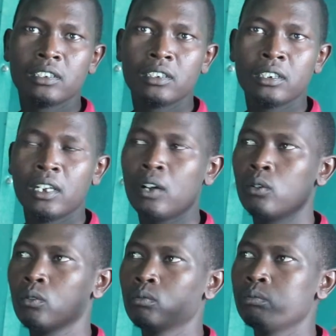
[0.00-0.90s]
And
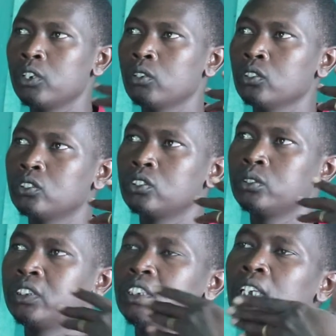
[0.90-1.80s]
now, because you
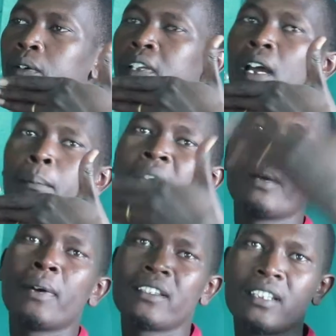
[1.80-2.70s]
see now a bigger
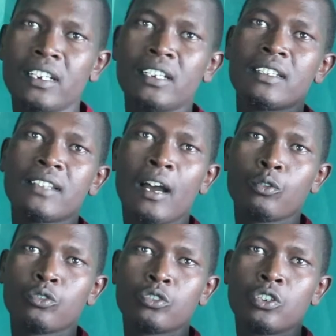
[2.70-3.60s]
percentage is
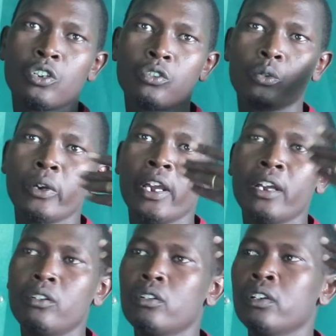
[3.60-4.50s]
out, so we
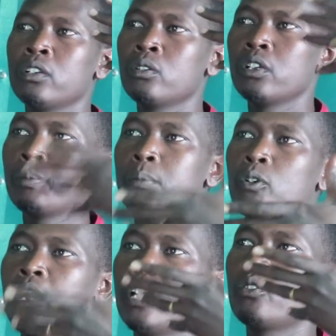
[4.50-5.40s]
had, the
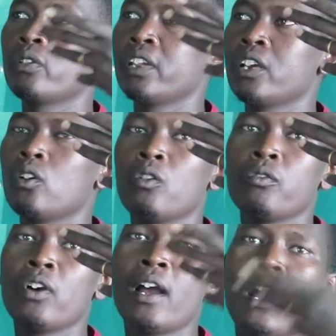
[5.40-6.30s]
people had to think of
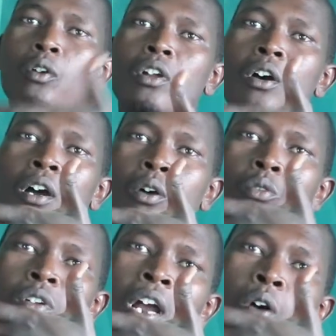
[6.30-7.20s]
how
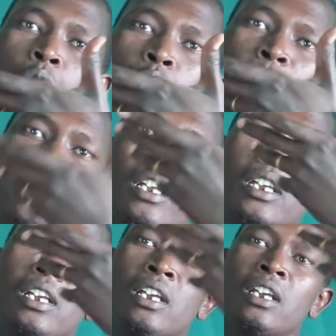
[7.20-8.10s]
now do we
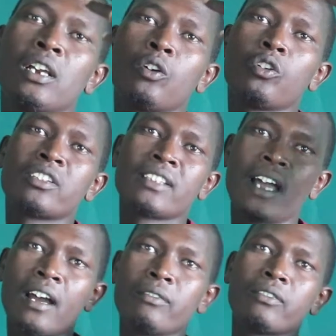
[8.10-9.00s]

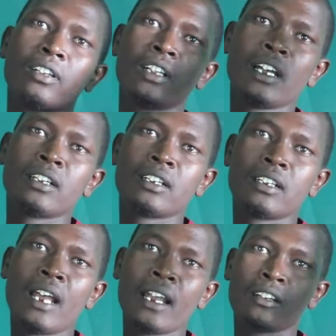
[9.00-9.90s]
conserve that
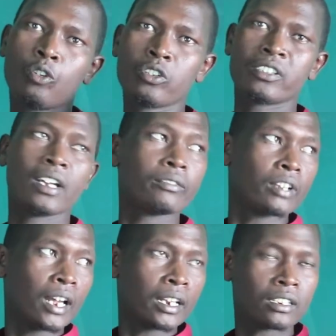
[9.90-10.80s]
and conserve
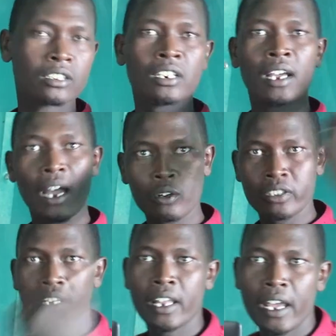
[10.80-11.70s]
land
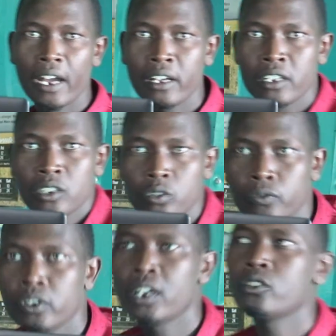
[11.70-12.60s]
outside there
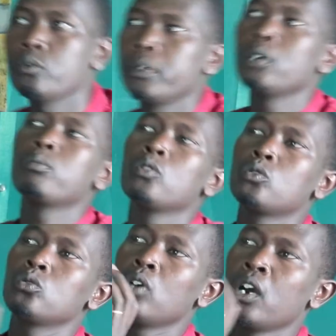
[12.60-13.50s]
for us to be able
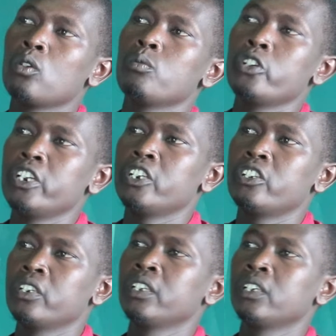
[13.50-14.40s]
to accommodate,
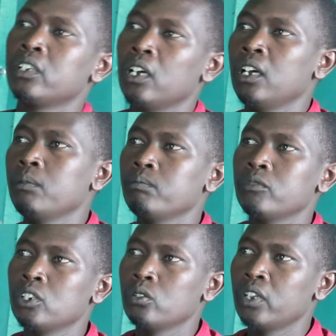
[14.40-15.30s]

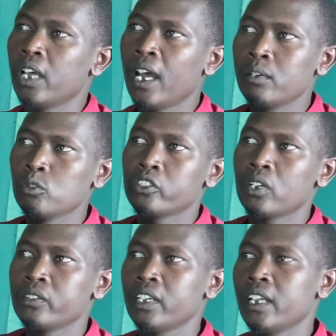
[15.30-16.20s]
the animals
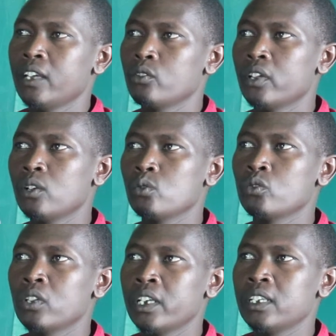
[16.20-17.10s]
outside there. So
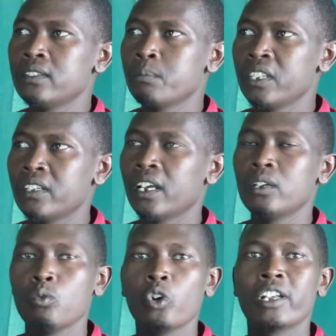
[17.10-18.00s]
that is basically
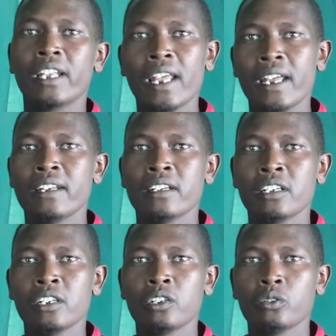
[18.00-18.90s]
what led
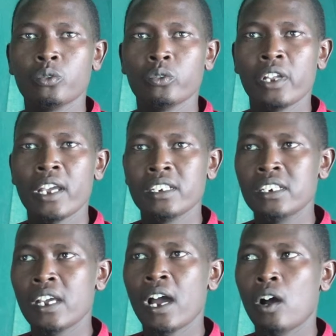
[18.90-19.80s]
to the
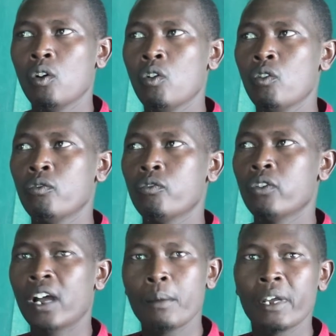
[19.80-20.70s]
idea of
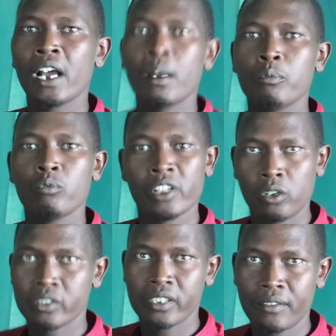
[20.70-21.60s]
coming up with
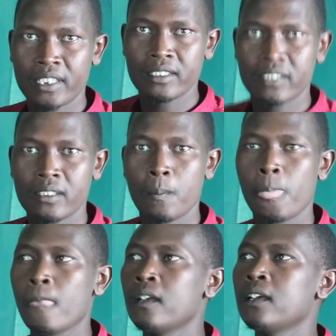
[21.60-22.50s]
conservancies.
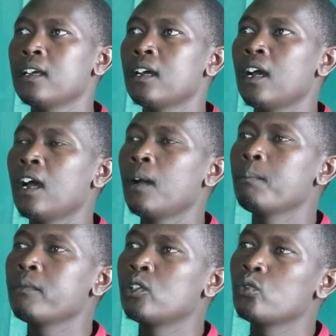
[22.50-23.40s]

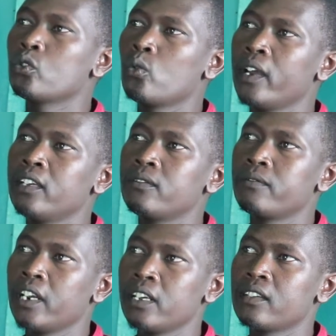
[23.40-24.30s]
It was quite
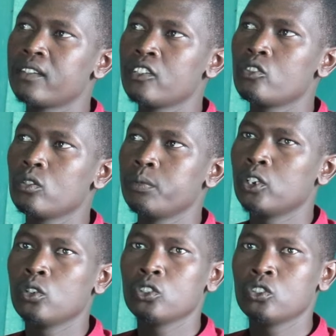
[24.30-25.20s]
very essential
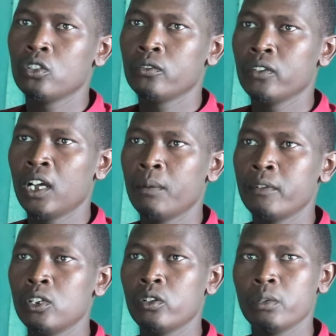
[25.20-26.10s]
because of
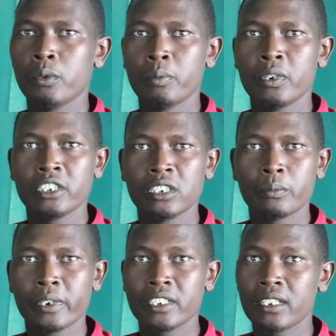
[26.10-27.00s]
the population
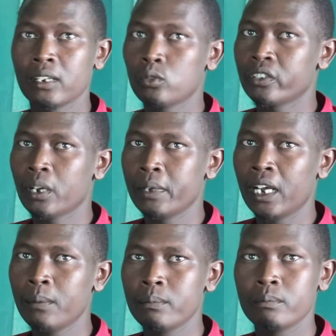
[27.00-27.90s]
pressure that was coming
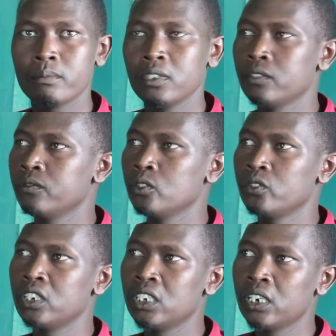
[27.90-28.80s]
up. If you
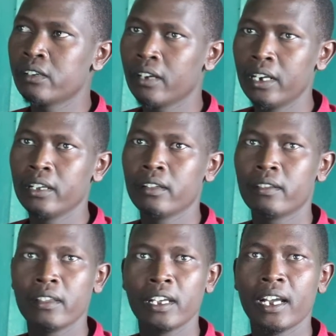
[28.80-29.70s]
didn't really
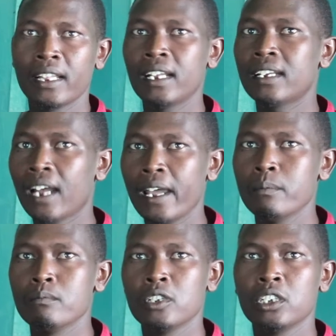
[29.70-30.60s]
think at that
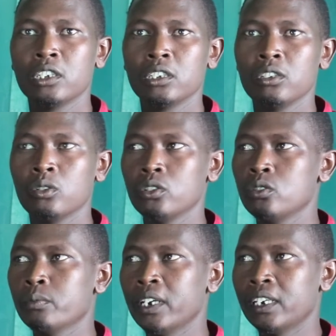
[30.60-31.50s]
time,
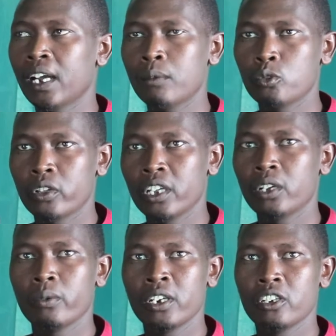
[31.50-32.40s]
you might come to
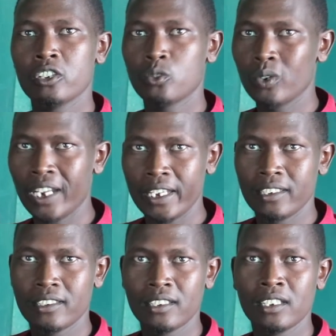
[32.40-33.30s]
think when it is too
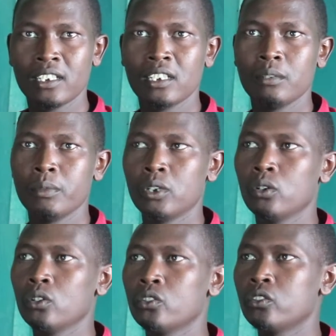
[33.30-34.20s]
late,
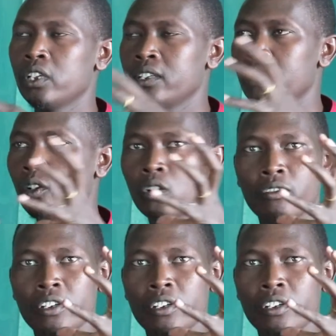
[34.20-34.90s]
because there's a lot